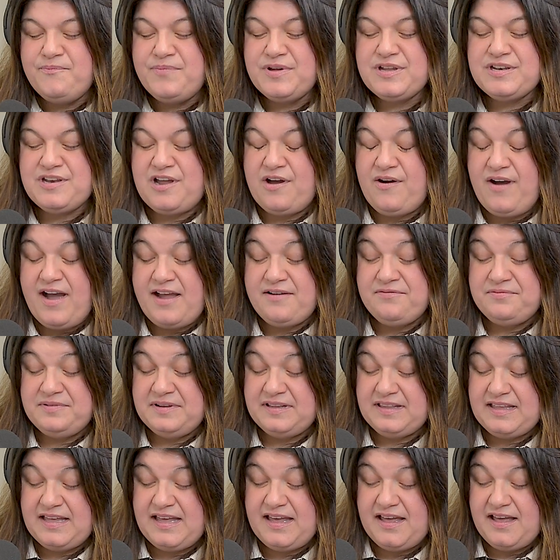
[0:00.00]
but no, I
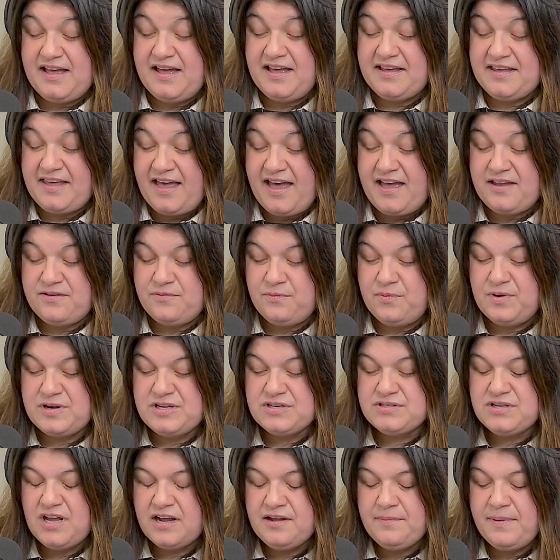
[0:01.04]
really, again, when
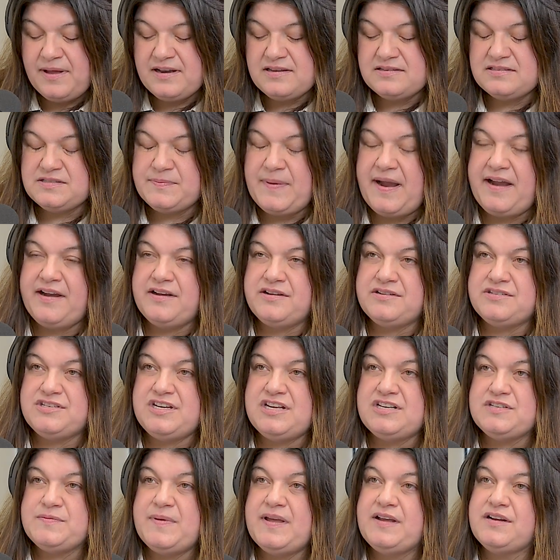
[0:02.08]
you talk about inspiring
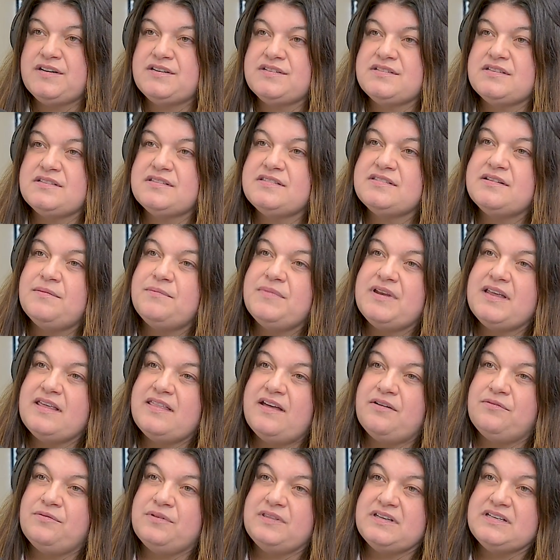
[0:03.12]
change makers and somebody
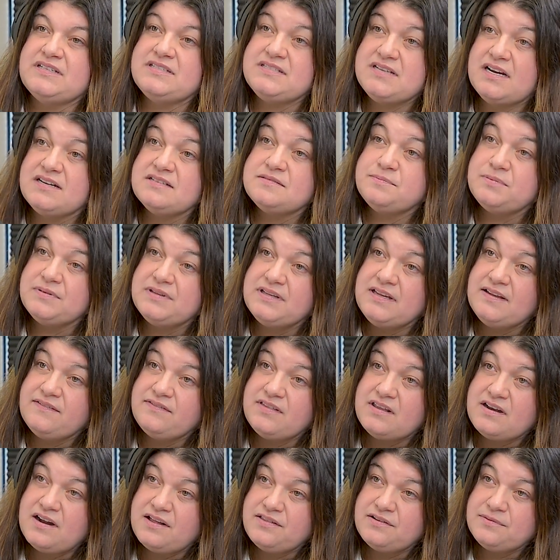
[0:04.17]
that really does believe
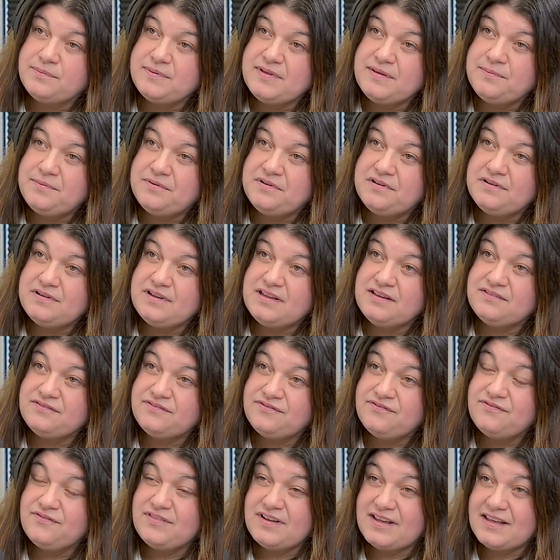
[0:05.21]
that other people can
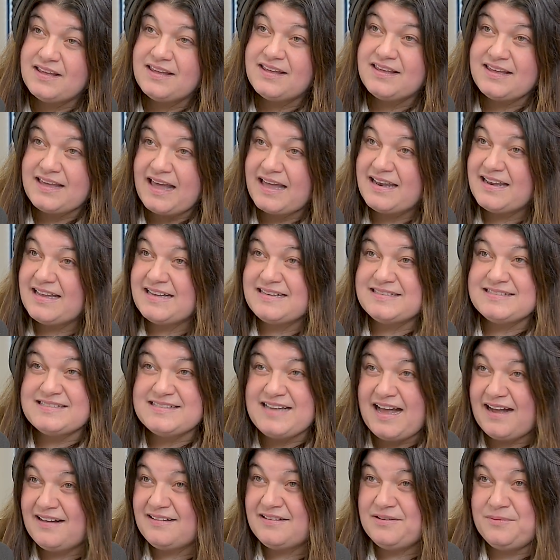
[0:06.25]
get
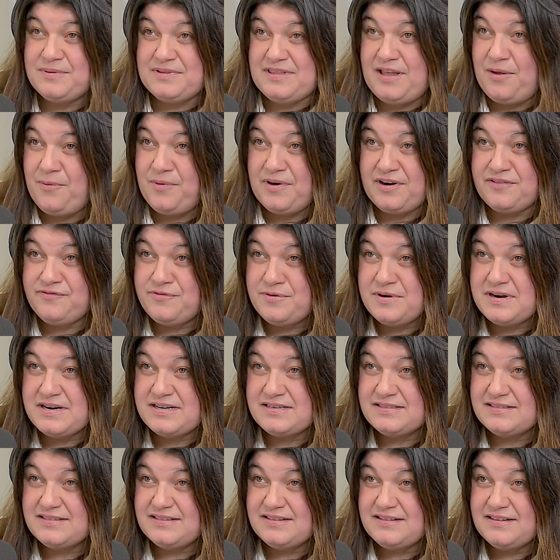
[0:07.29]
exactly what they work
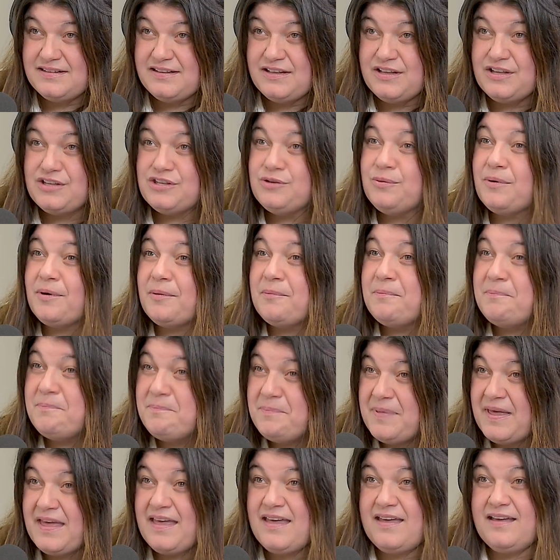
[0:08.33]
for, you are a
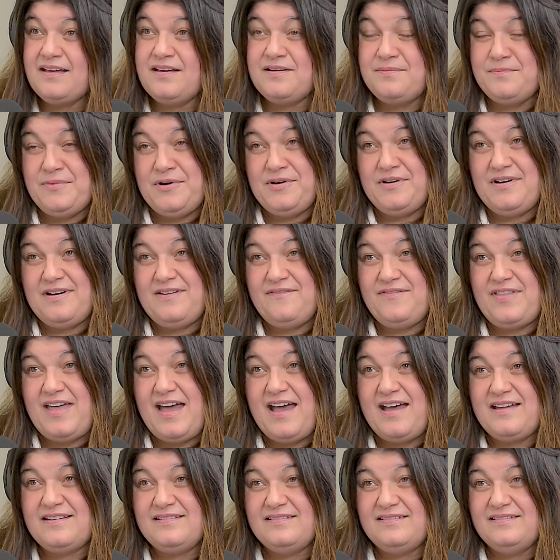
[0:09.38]
big component of
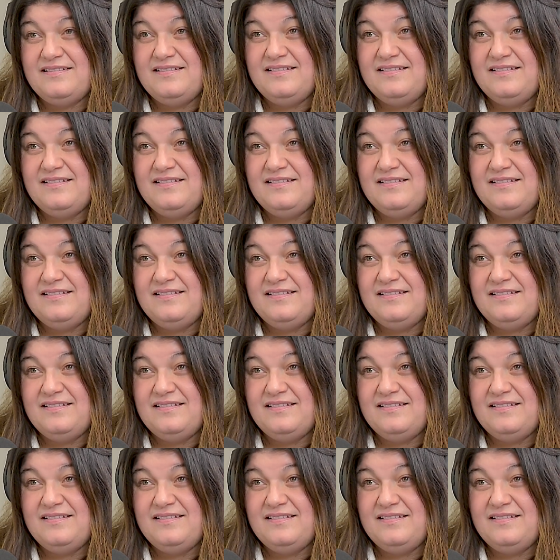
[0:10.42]
that.